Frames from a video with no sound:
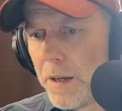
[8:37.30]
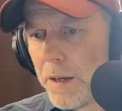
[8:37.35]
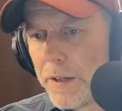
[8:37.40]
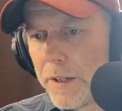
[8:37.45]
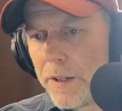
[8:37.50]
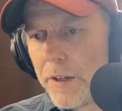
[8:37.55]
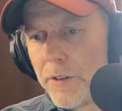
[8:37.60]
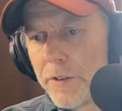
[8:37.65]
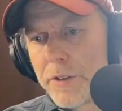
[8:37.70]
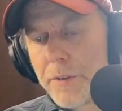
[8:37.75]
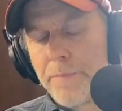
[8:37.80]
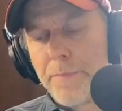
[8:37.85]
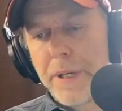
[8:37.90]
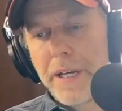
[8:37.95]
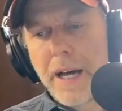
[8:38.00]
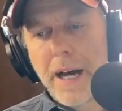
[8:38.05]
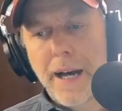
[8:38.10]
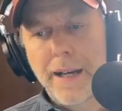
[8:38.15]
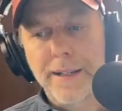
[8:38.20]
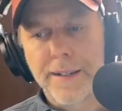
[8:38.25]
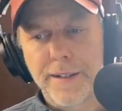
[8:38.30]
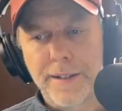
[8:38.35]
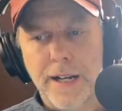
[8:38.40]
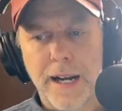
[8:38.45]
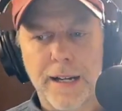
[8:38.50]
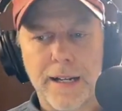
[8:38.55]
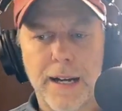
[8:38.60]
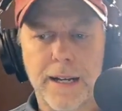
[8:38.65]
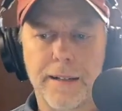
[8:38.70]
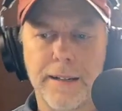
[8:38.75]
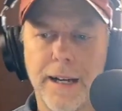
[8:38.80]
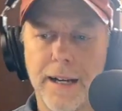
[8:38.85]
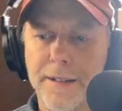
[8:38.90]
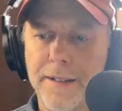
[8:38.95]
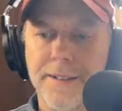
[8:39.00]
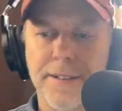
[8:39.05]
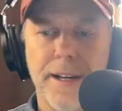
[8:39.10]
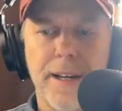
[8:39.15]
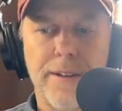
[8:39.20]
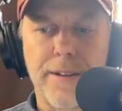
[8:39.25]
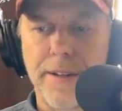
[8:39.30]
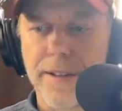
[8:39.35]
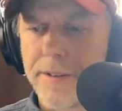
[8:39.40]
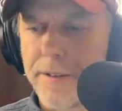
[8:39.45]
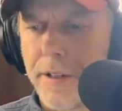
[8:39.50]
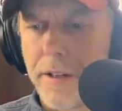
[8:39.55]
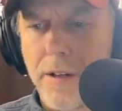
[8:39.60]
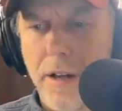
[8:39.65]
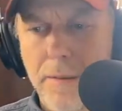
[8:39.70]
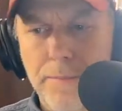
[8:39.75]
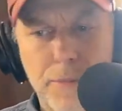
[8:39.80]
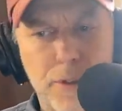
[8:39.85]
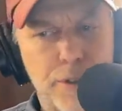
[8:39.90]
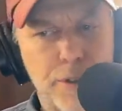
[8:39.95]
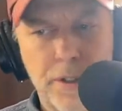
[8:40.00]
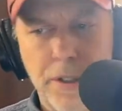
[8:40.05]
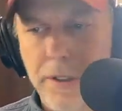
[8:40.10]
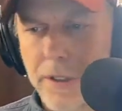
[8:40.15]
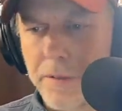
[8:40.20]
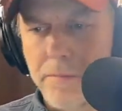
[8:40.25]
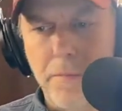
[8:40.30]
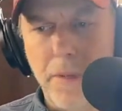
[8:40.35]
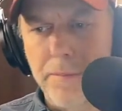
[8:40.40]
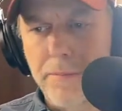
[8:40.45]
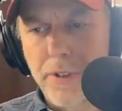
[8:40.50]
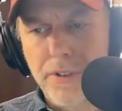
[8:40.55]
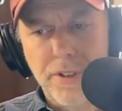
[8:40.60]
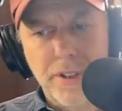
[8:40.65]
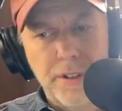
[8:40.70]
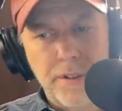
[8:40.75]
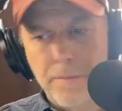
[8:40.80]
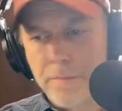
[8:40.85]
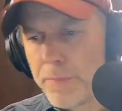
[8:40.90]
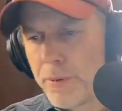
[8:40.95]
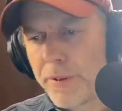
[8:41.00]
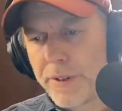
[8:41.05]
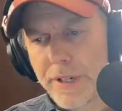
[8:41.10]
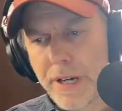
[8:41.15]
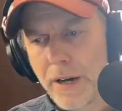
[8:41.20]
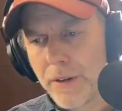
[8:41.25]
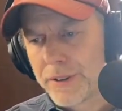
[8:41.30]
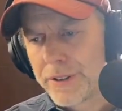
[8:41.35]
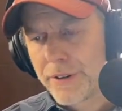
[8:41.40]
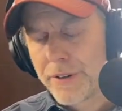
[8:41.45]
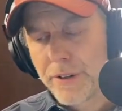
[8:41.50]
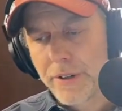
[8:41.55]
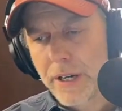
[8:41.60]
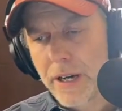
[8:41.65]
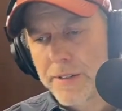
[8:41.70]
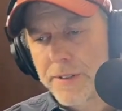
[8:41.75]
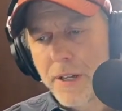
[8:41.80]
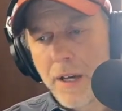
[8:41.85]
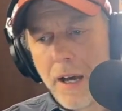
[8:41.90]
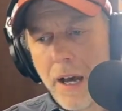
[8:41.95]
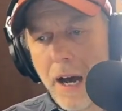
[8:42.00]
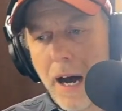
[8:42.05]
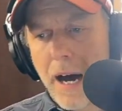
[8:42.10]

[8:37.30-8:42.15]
you know, to be honest, I, I gotta say this. You know, I'm just gonna I'm just gonna put it out there, you guys.